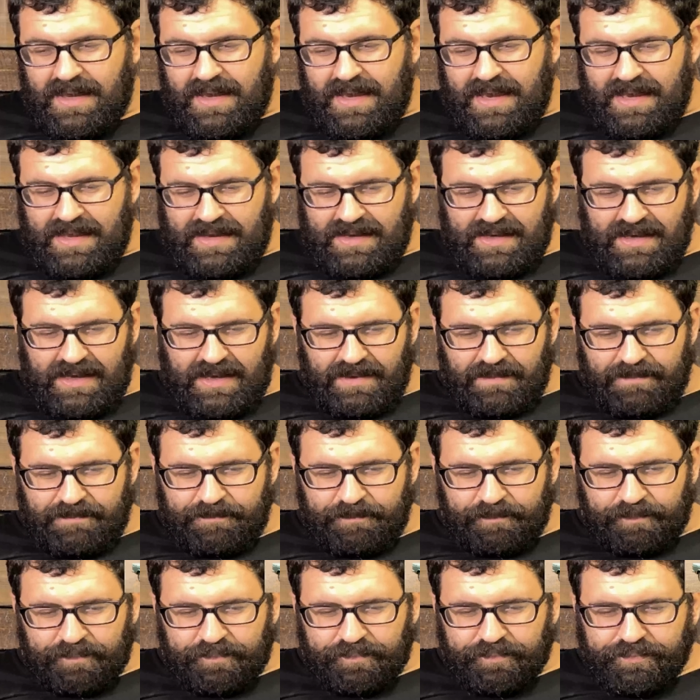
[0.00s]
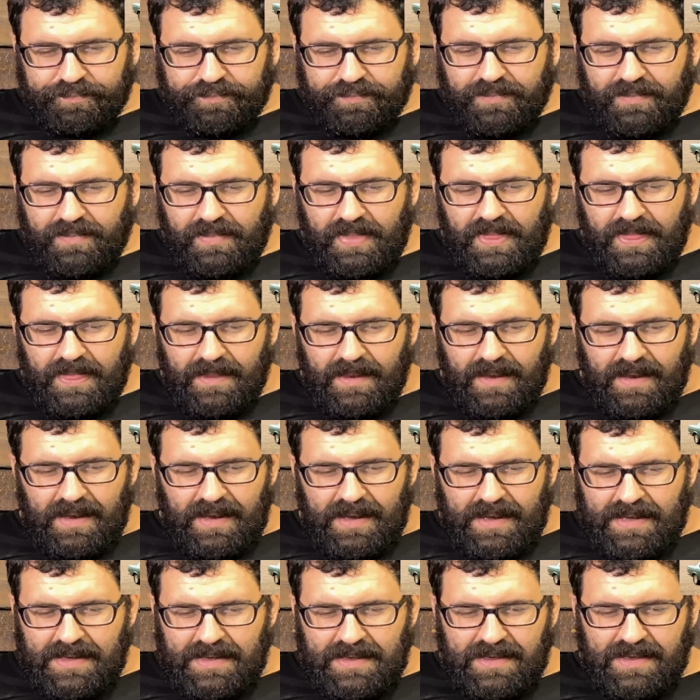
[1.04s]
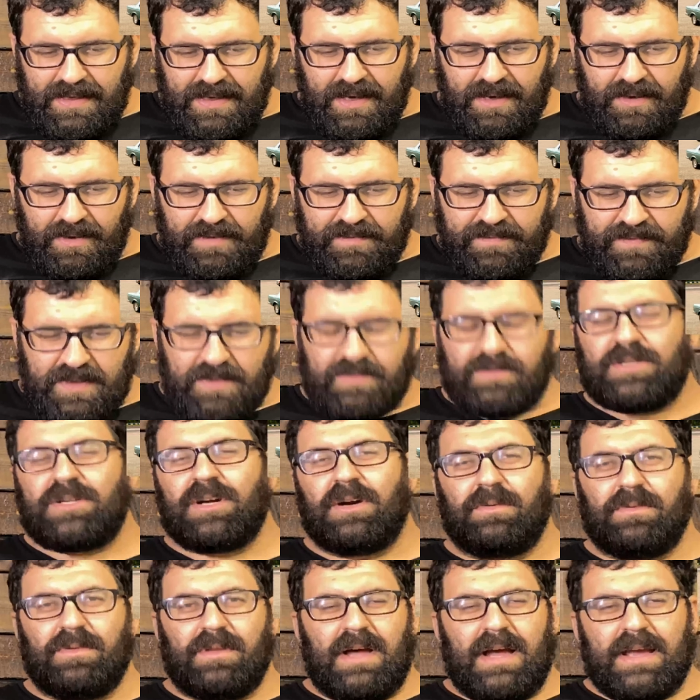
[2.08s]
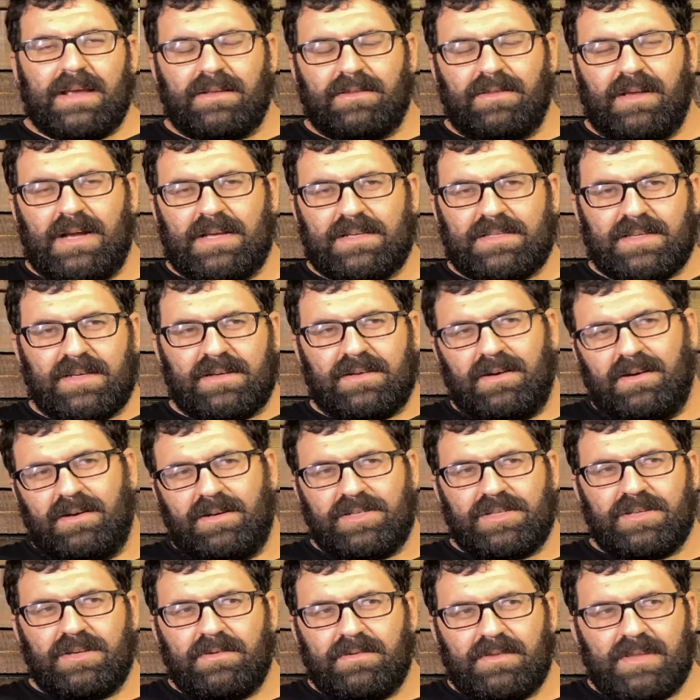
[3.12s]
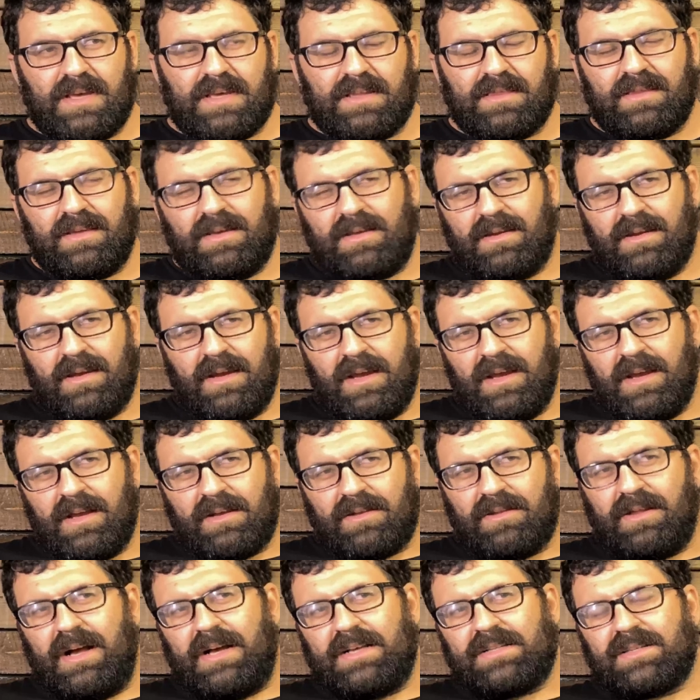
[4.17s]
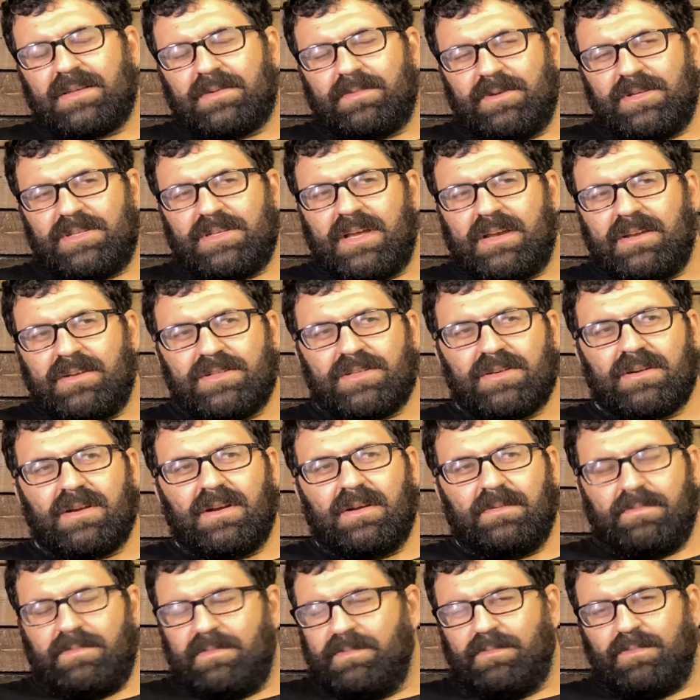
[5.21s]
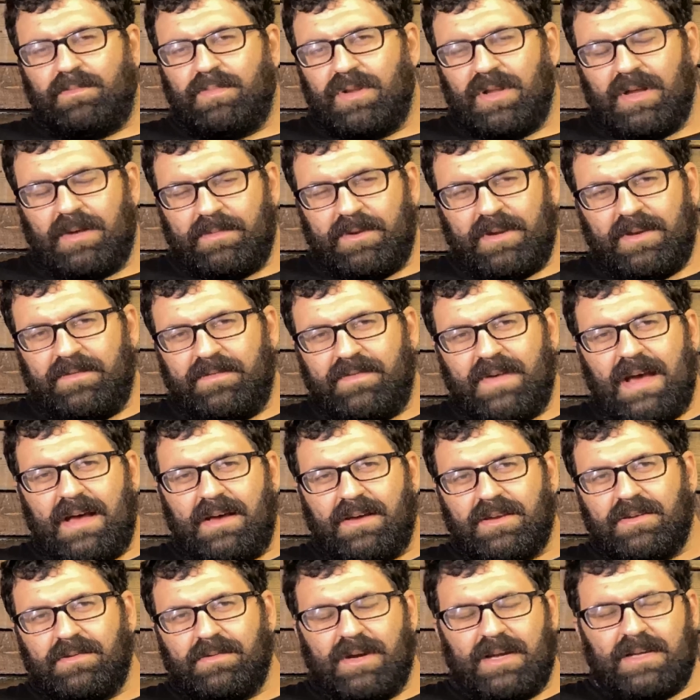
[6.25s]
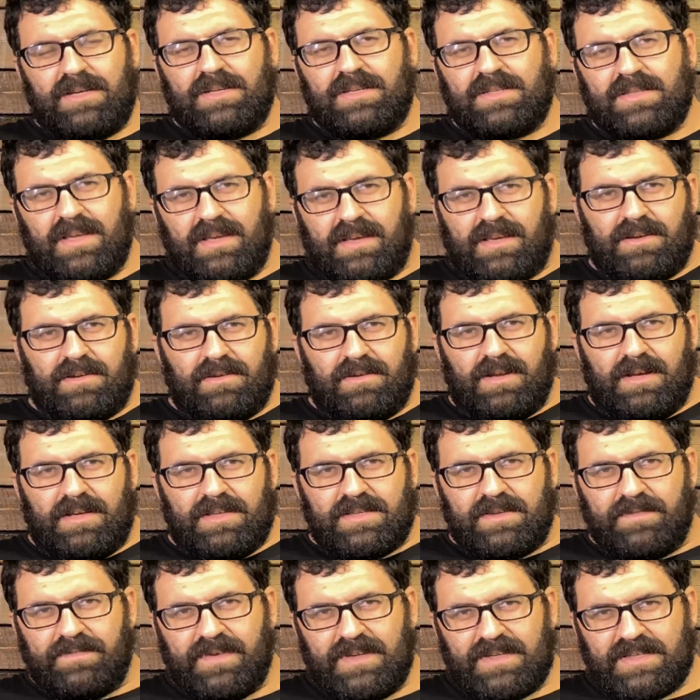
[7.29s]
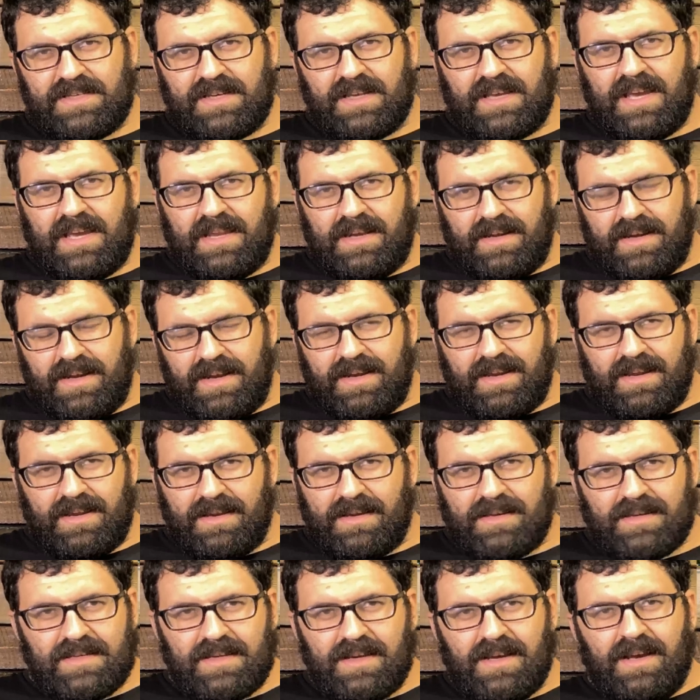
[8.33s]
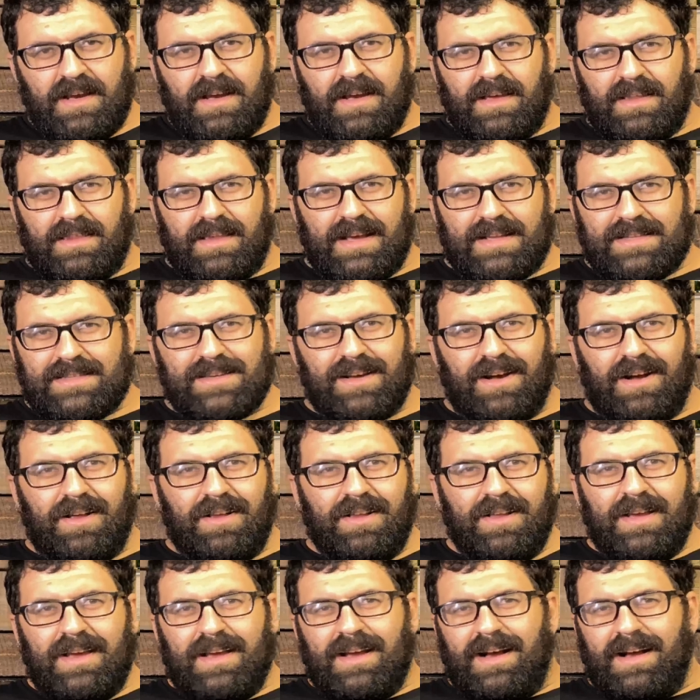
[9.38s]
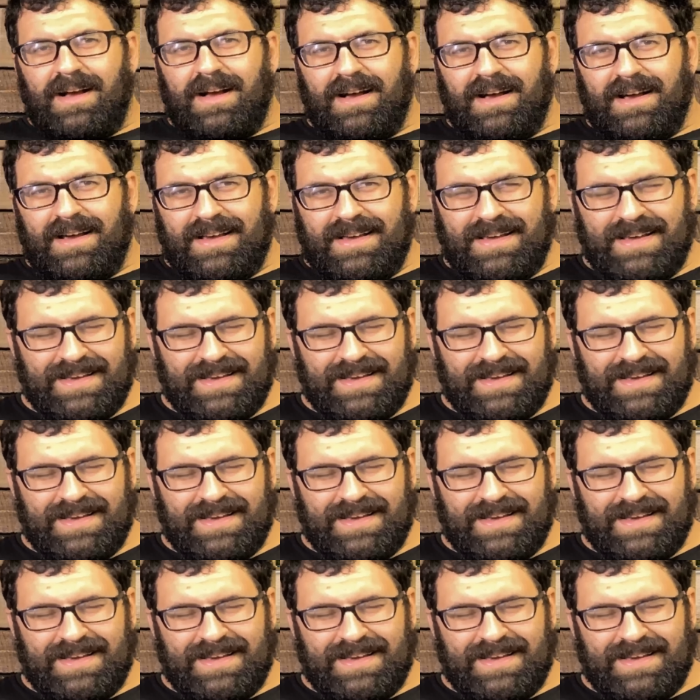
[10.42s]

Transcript: And um, uh, you know, if you don't like classic cars or you think that classic Mercedes are going to plummet in value, I just think you're an unsophisticated idiot. That's all. Uh,